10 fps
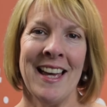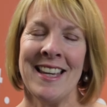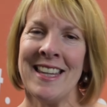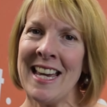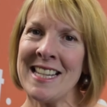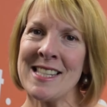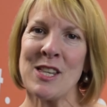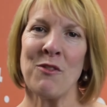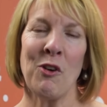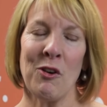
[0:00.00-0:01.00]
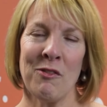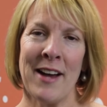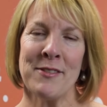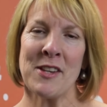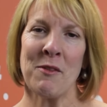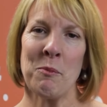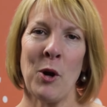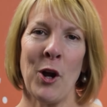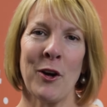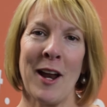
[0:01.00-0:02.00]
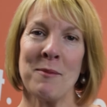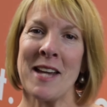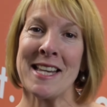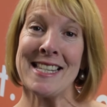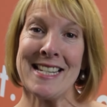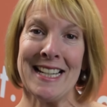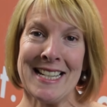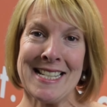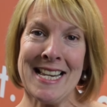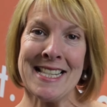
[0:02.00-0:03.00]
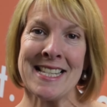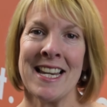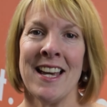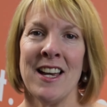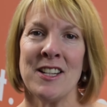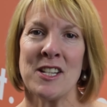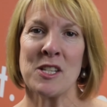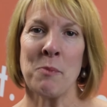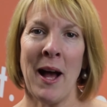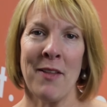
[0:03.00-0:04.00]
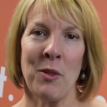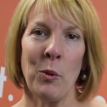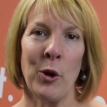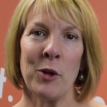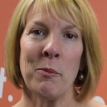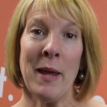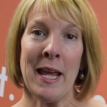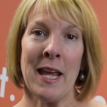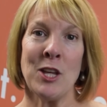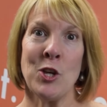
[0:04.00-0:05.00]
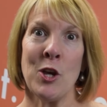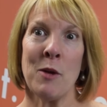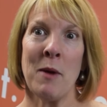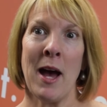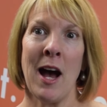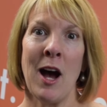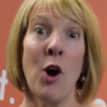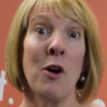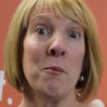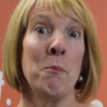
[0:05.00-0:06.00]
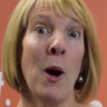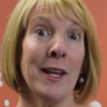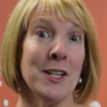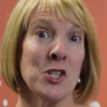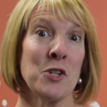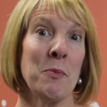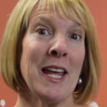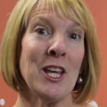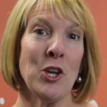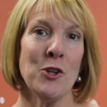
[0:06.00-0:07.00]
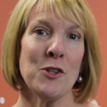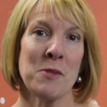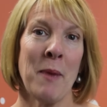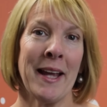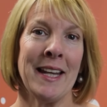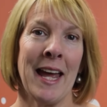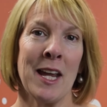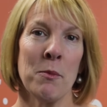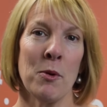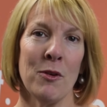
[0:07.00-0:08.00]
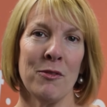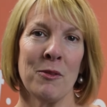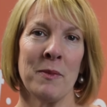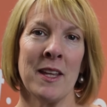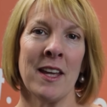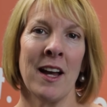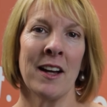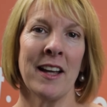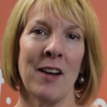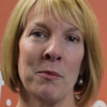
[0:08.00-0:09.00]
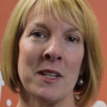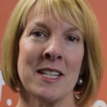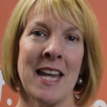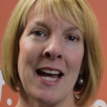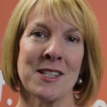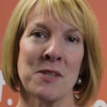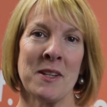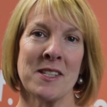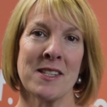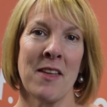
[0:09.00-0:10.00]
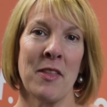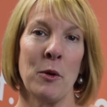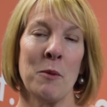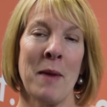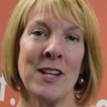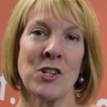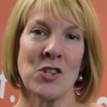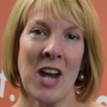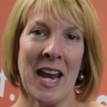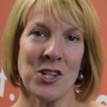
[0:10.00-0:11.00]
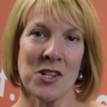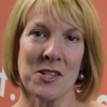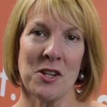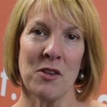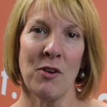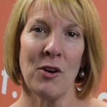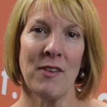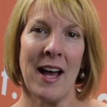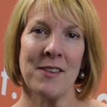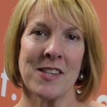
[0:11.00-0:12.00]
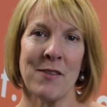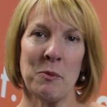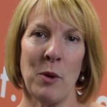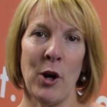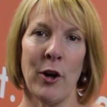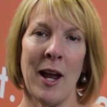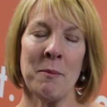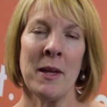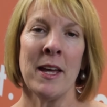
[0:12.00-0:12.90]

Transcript: Yes, the 457 program does still exist, despite the word being abolished being used back in April from the government announcements that there were major changes to the 457 program.